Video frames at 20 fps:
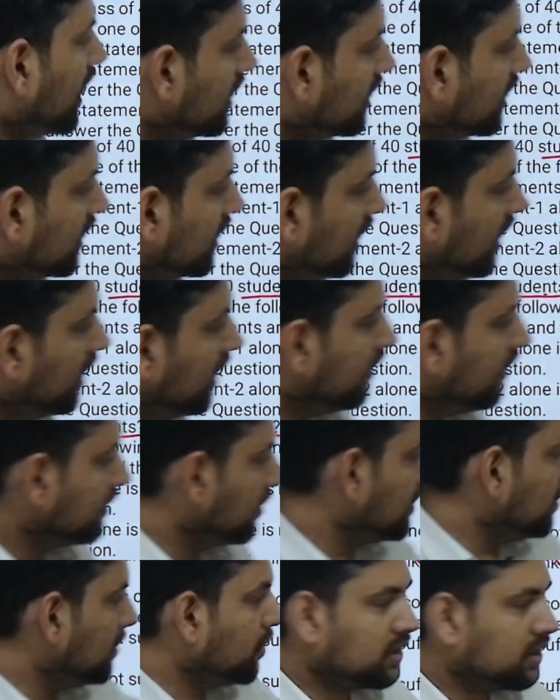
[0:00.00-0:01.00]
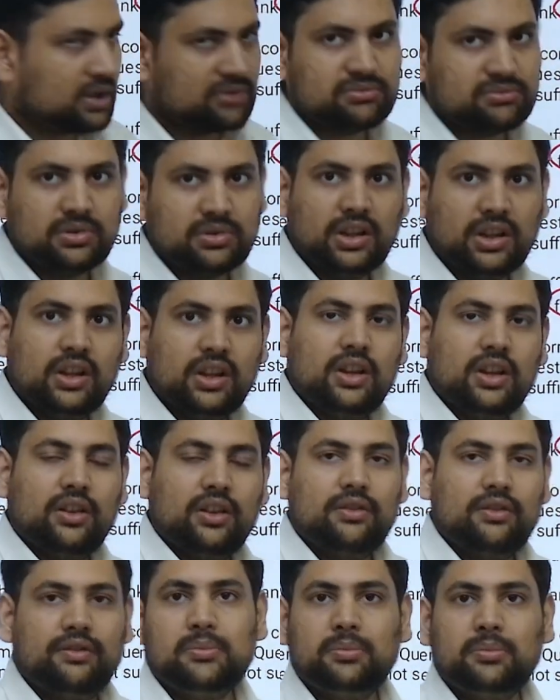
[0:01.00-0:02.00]
from the bottom will
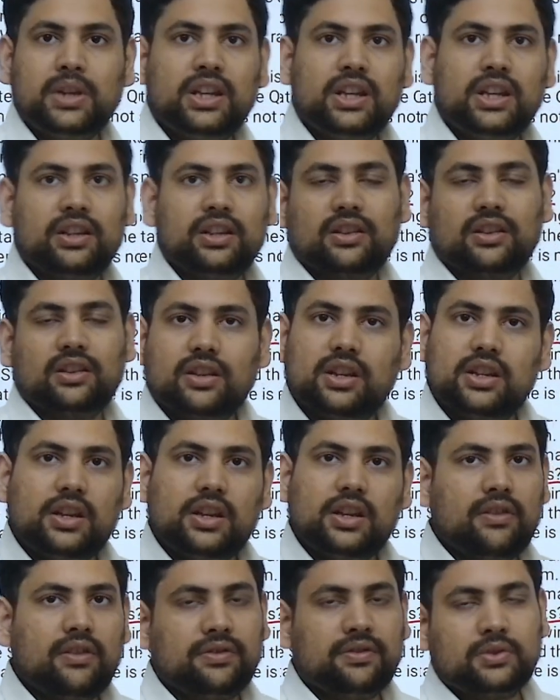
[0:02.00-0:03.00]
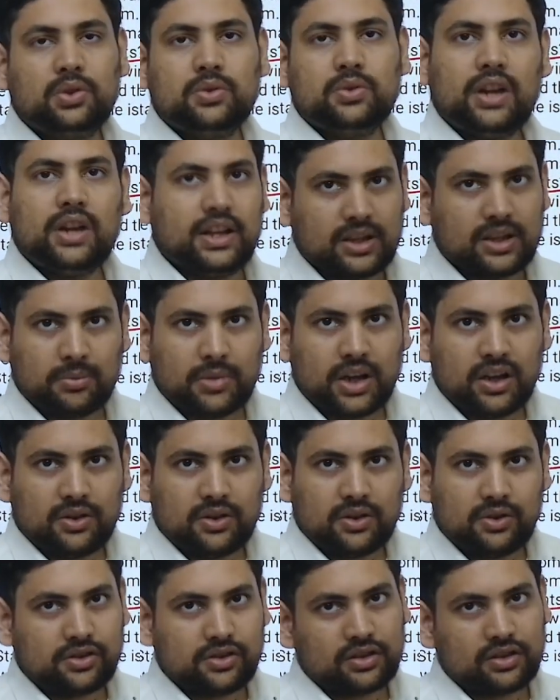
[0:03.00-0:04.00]
be enough to answer my question.
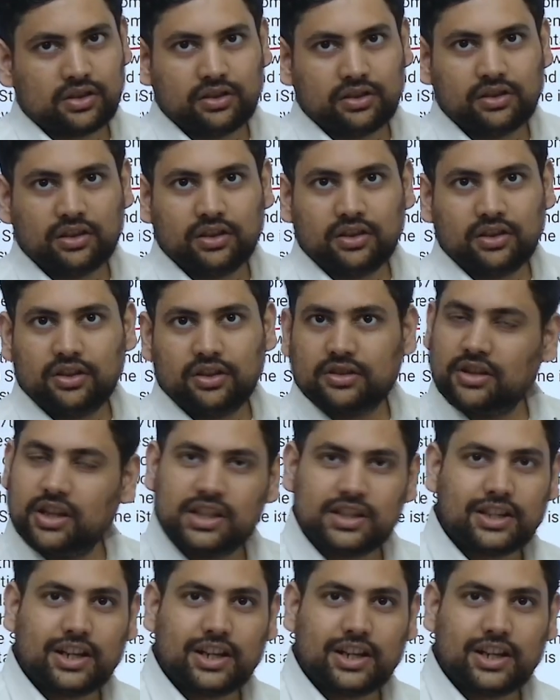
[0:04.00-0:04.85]
You understand this?